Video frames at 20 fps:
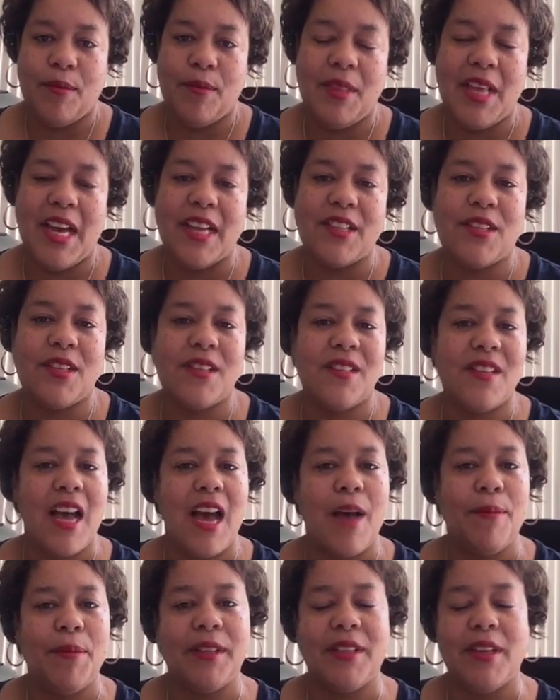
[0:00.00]
That's a
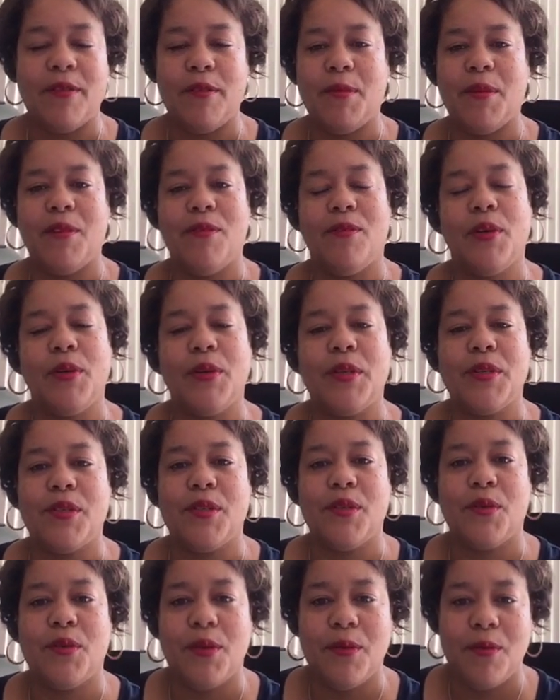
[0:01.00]
topic that we've been
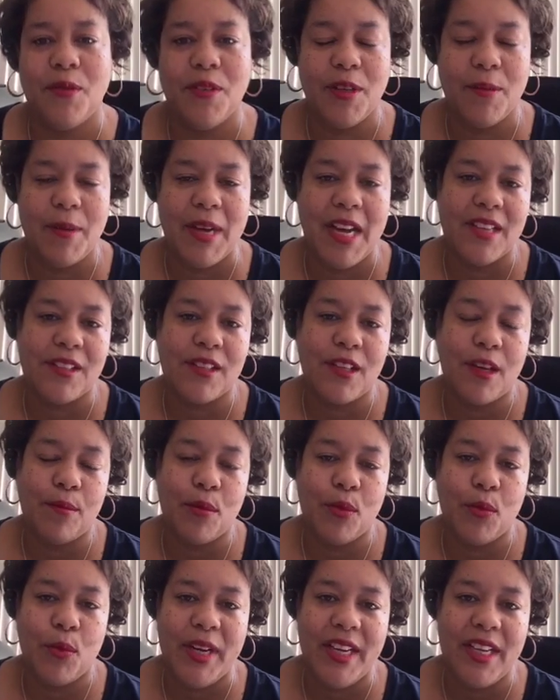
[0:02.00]
focusing on for the past
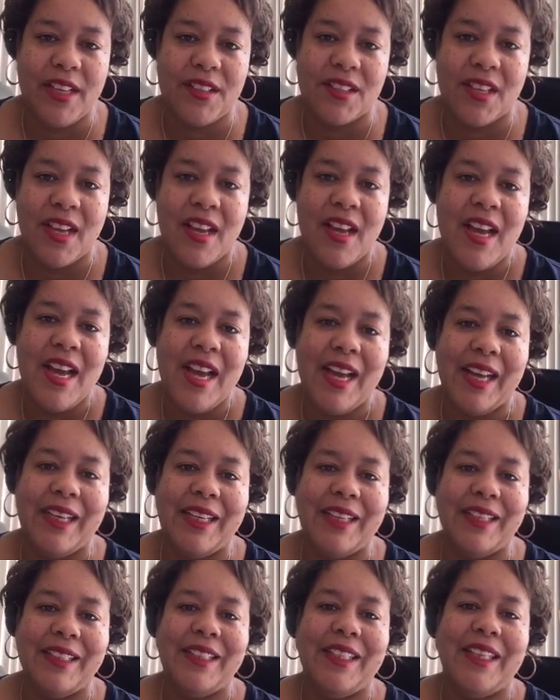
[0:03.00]
couple weeks,
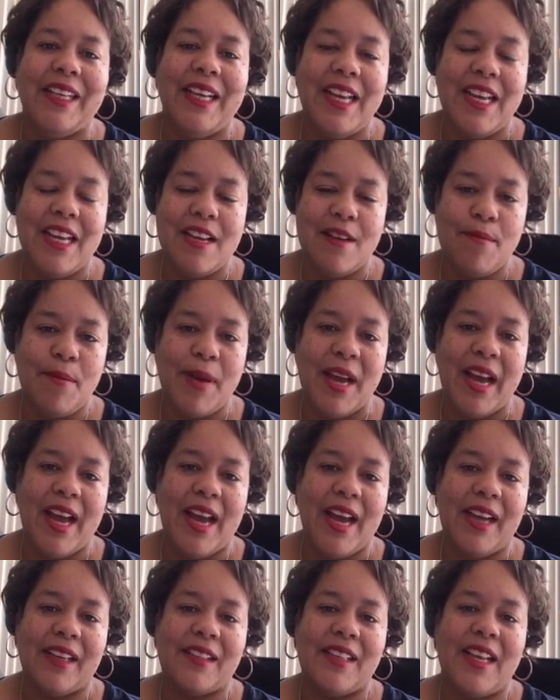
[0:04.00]
and the
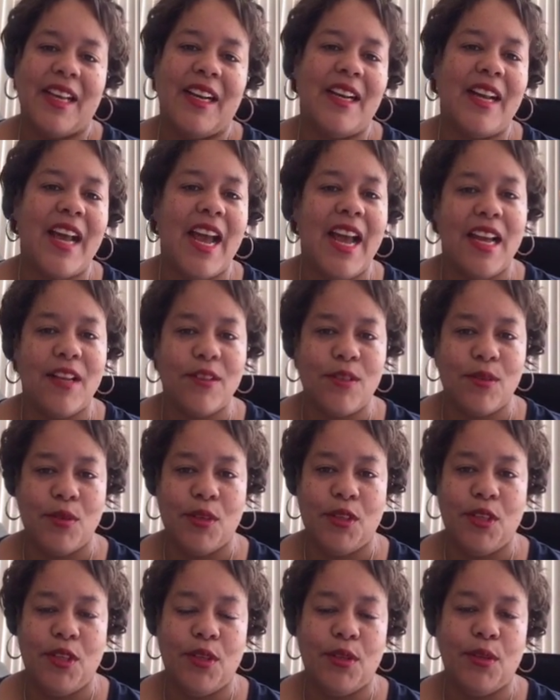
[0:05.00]
impact that it has
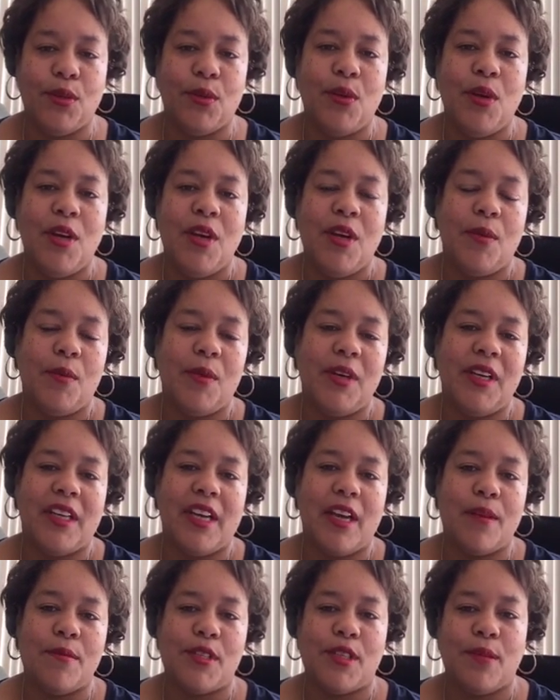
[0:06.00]
on you when it
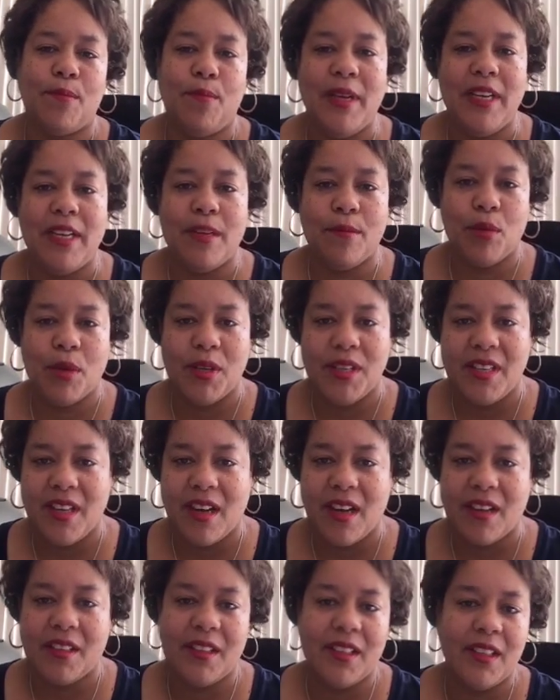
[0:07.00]
comes to being
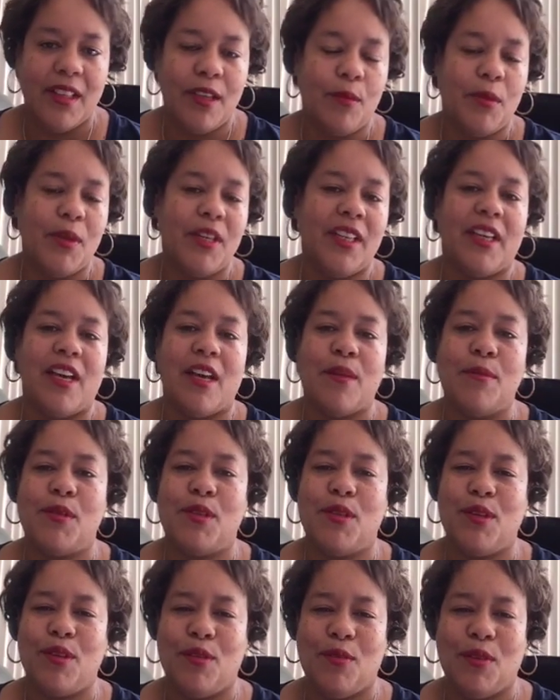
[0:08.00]
productive, when it comes
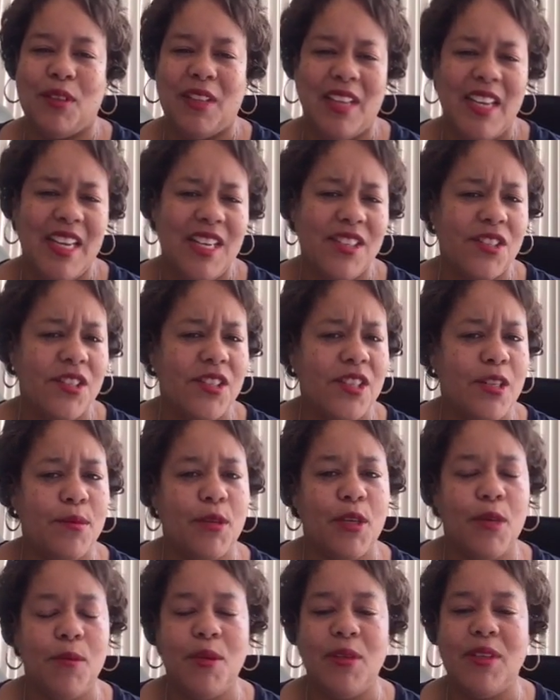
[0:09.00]
to your
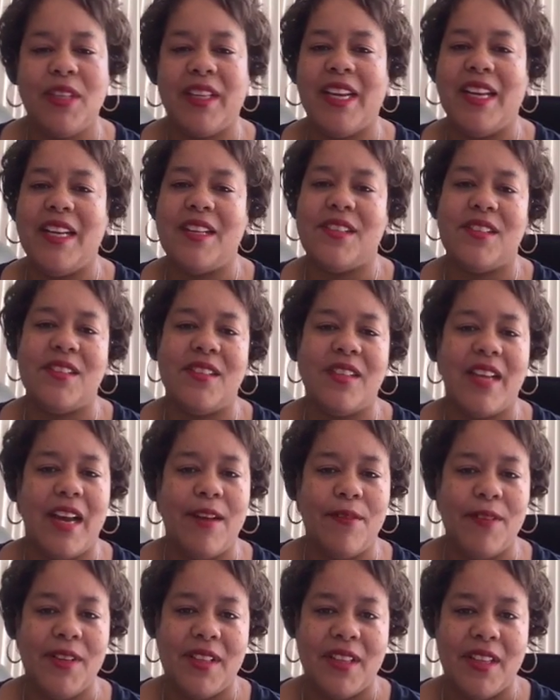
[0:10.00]
relationships, communications,
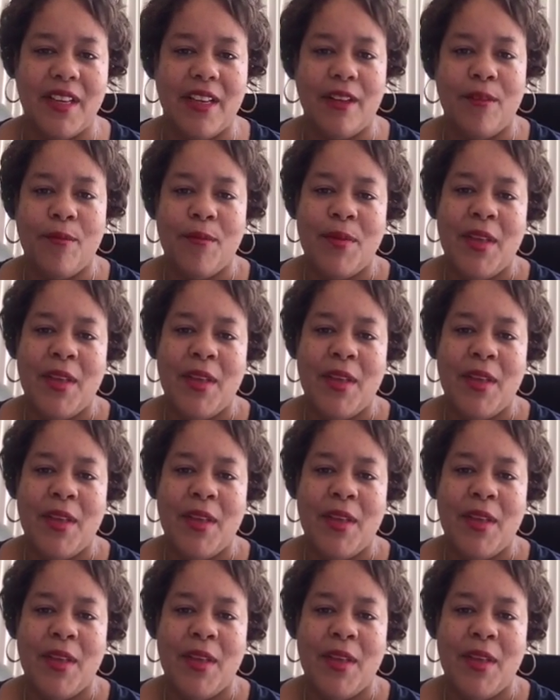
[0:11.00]
everything.